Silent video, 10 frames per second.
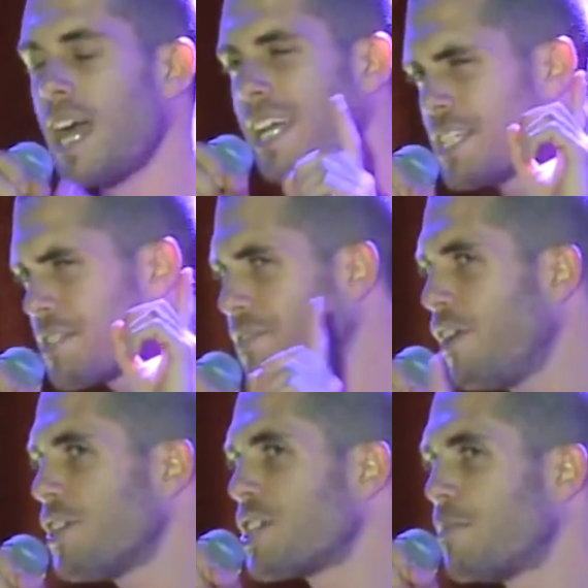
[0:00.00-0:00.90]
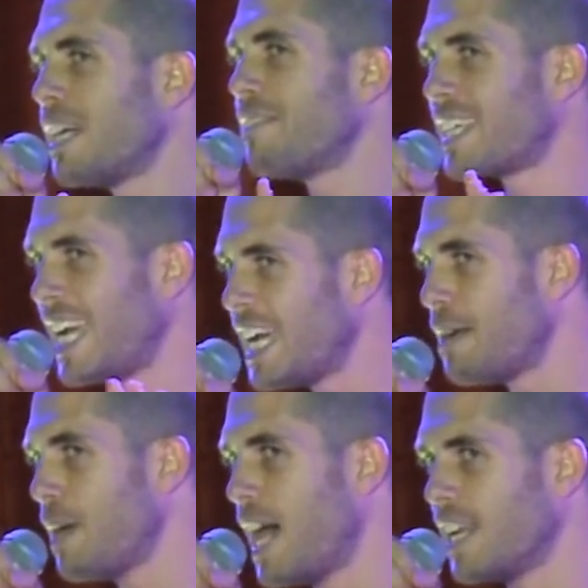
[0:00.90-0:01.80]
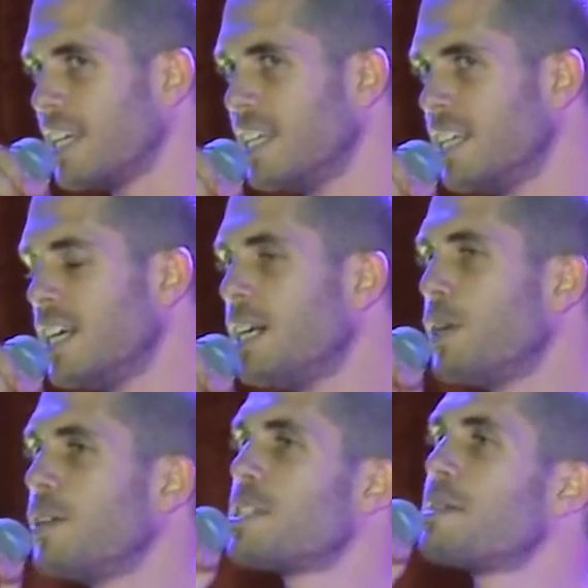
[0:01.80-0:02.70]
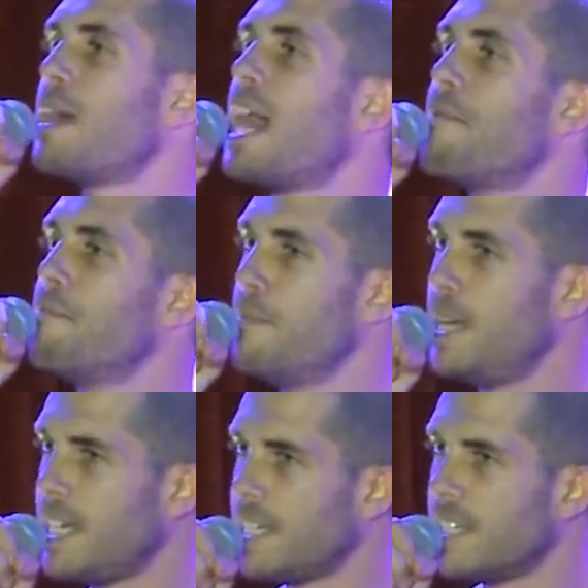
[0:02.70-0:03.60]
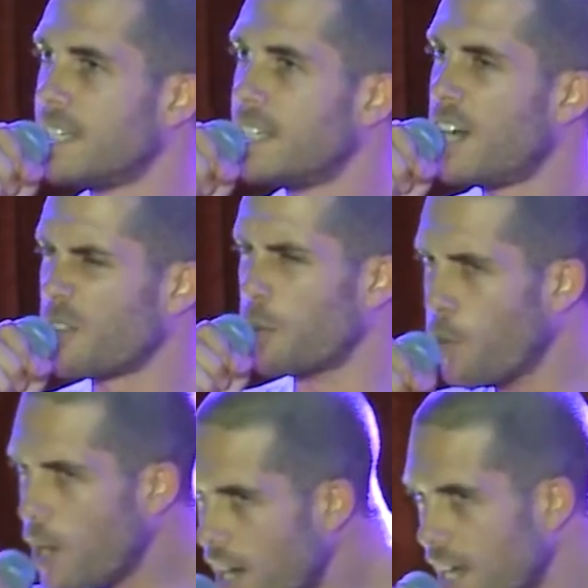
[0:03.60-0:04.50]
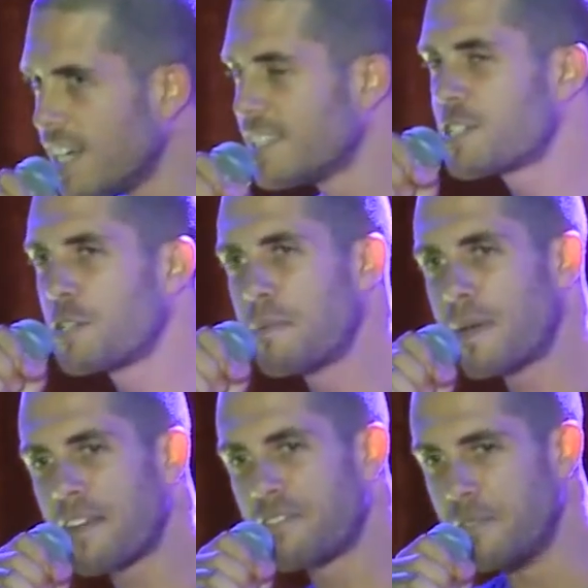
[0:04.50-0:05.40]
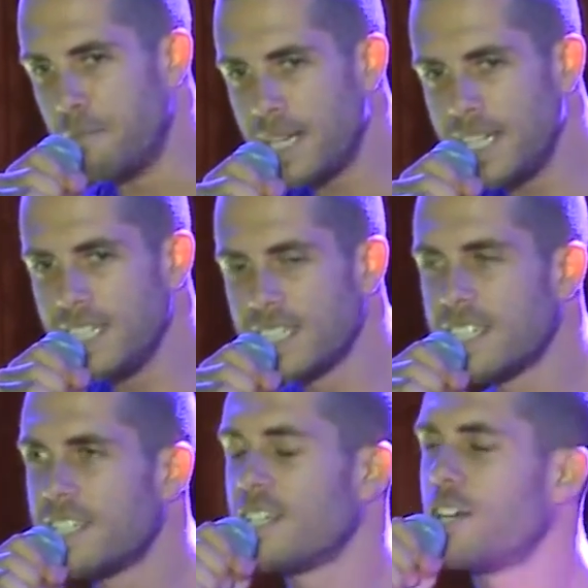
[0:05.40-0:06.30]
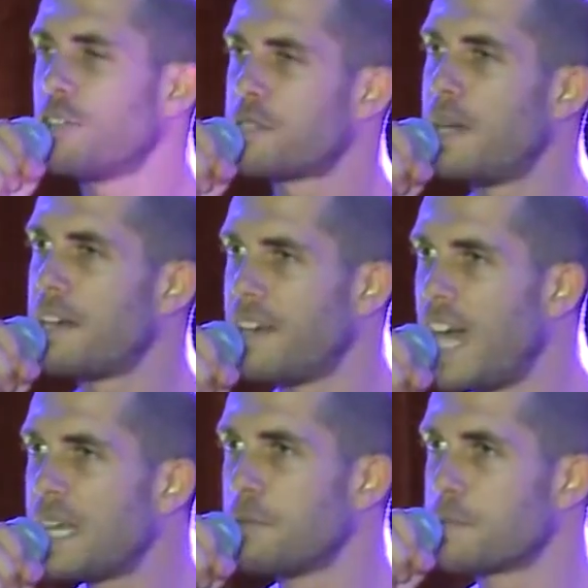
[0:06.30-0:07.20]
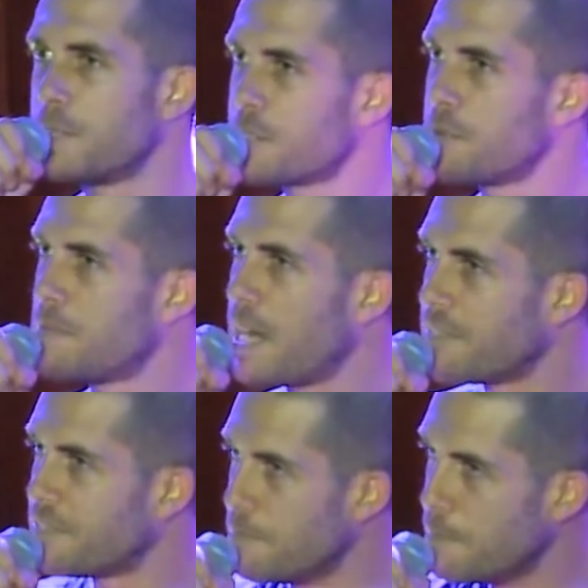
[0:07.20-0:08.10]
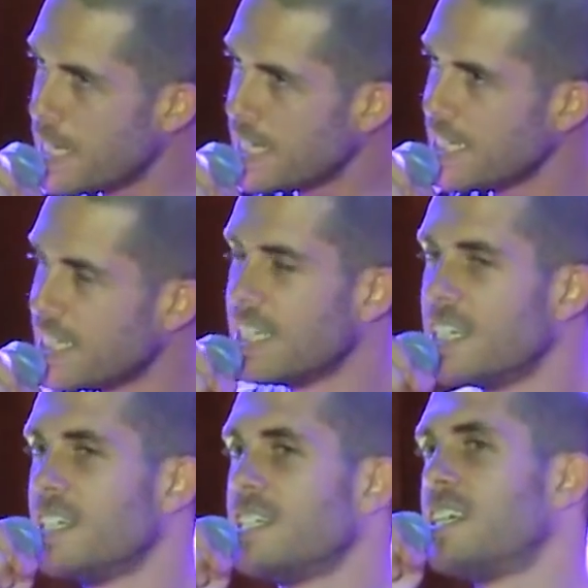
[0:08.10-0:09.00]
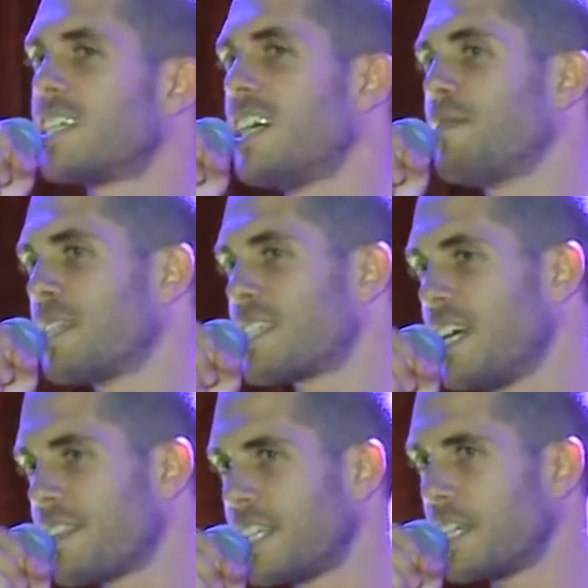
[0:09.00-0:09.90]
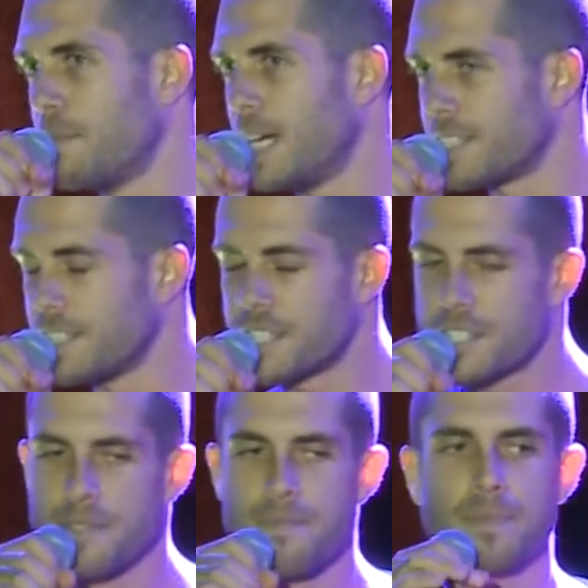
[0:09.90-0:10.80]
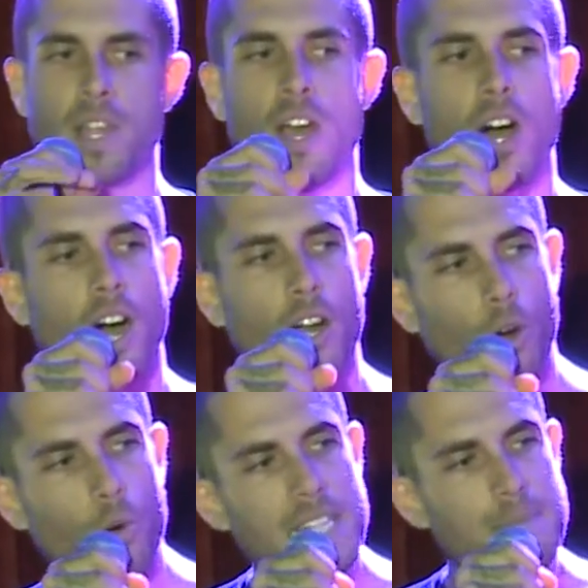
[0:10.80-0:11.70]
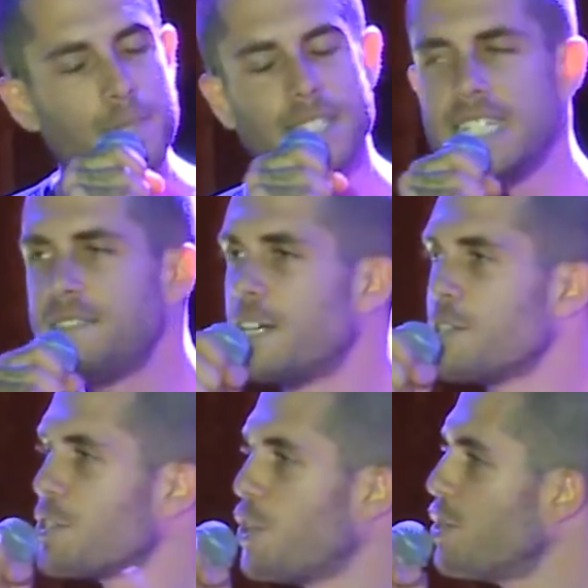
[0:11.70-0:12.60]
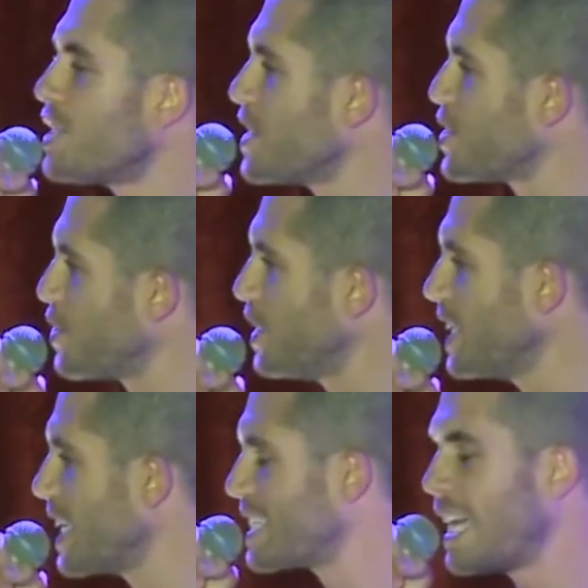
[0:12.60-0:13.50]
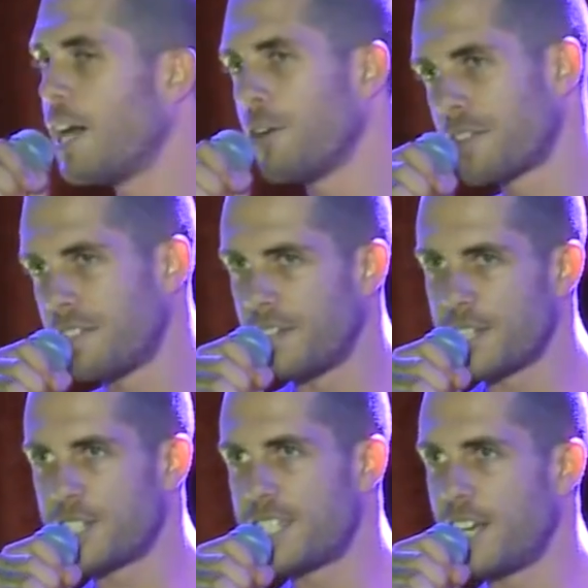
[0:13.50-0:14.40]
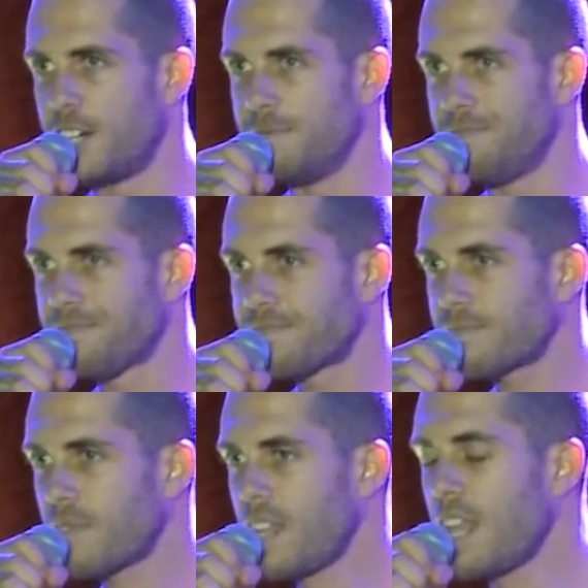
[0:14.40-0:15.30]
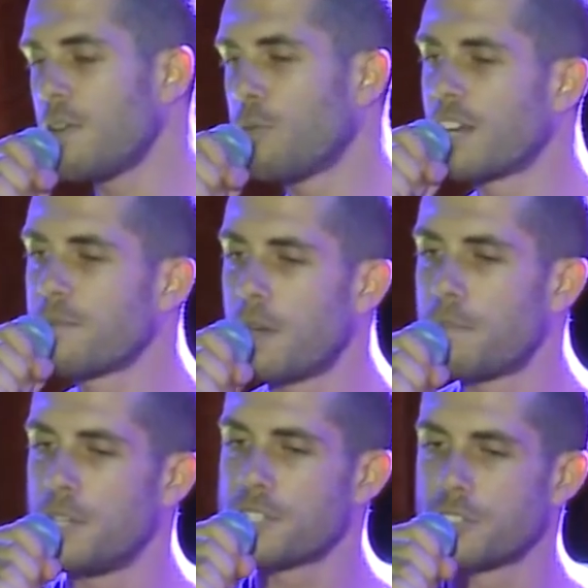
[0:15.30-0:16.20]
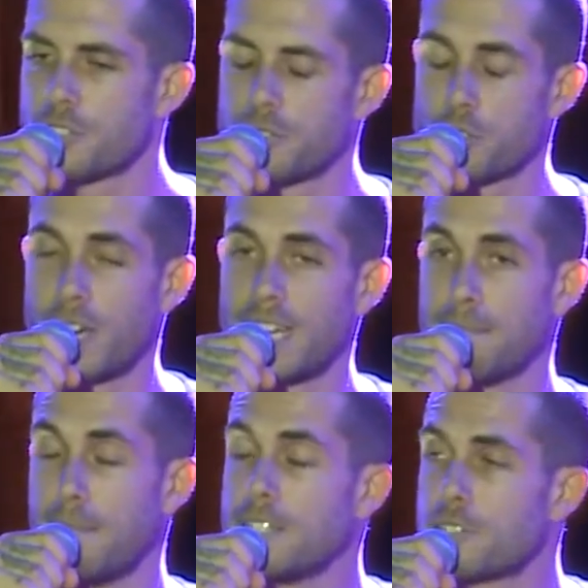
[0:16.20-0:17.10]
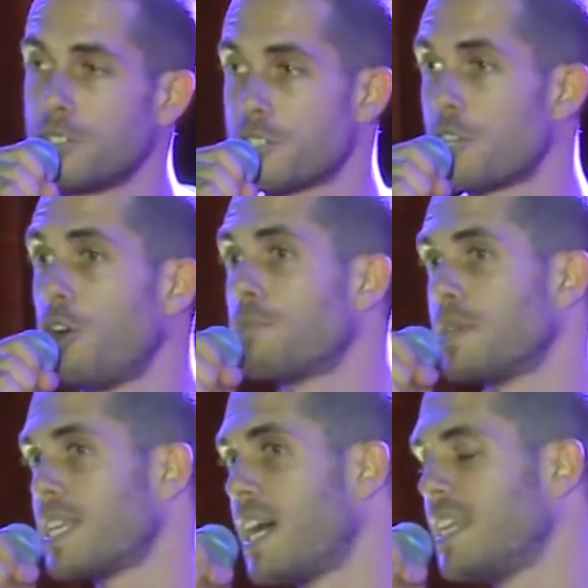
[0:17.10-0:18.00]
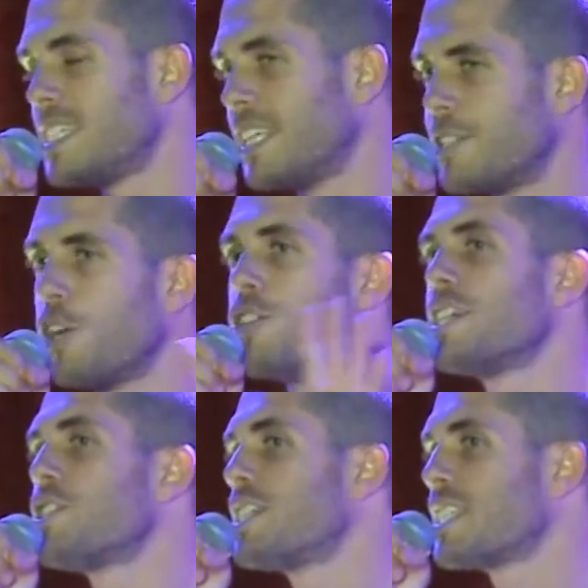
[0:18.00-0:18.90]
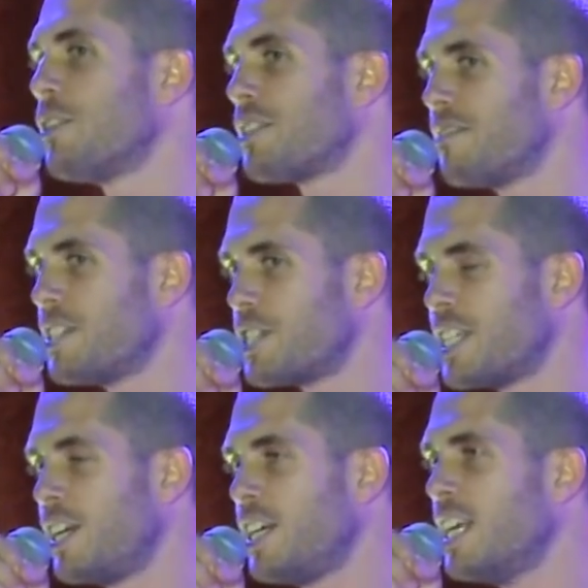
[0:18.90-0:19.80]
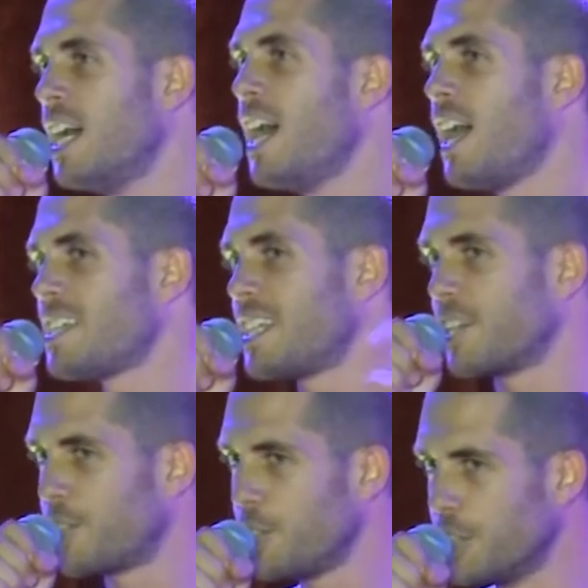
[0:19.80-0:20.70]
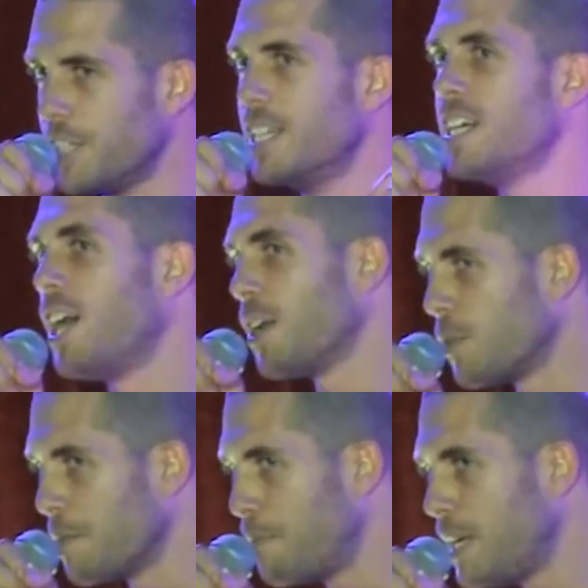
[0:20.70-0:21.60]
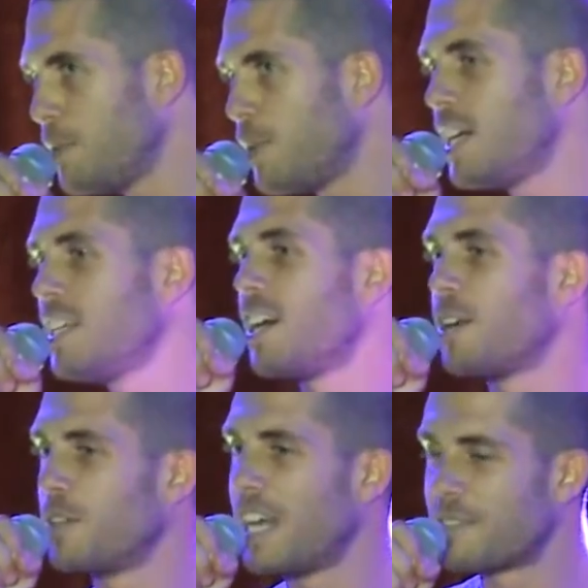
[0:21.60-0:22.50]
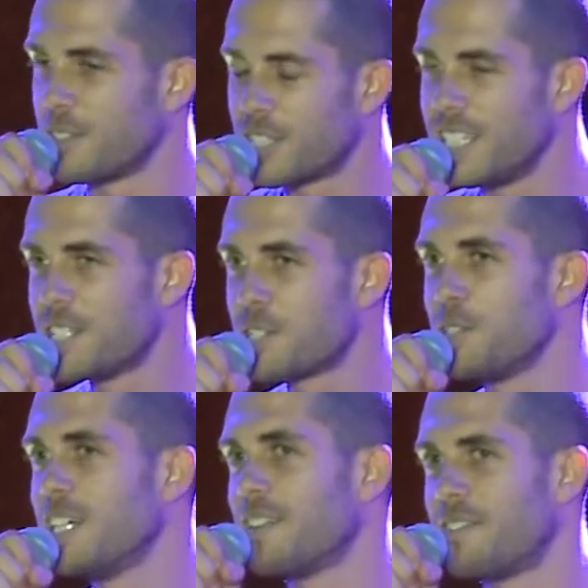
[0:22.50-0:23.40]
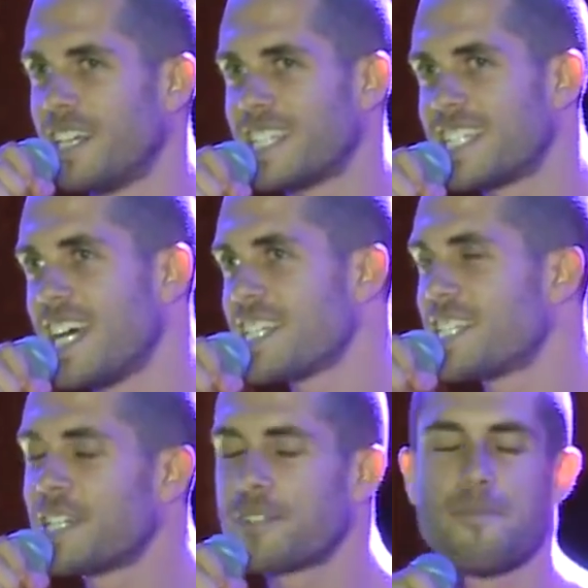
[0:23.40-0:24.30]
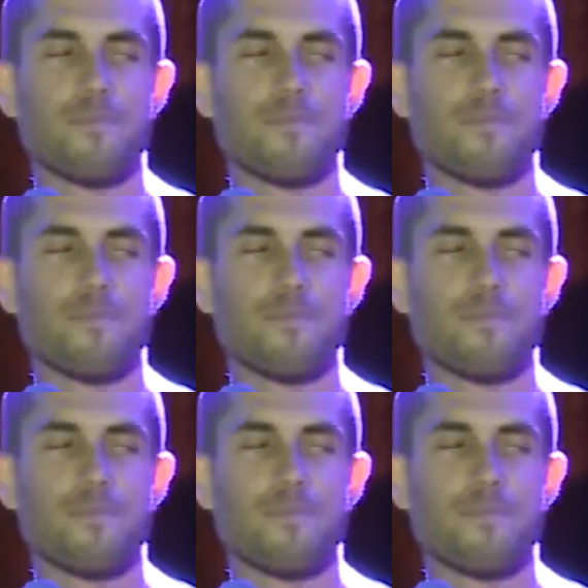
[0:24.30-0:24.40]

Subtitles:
And that's the first time I ever cared about it, when it was about me. I thought, what? This could be bad for me? Yeah, I know it's bad for animals, but this could be bad for me? Oh, okay, I'm going to start thinking about this. I always believed there was no such thing as a healthy vegetarian. One of my personal training mentors told me that. He said, there's no such thing as a healthy vegetarian. I said, good. I don't want to be one. I don't want to have to look into it. Fantastic.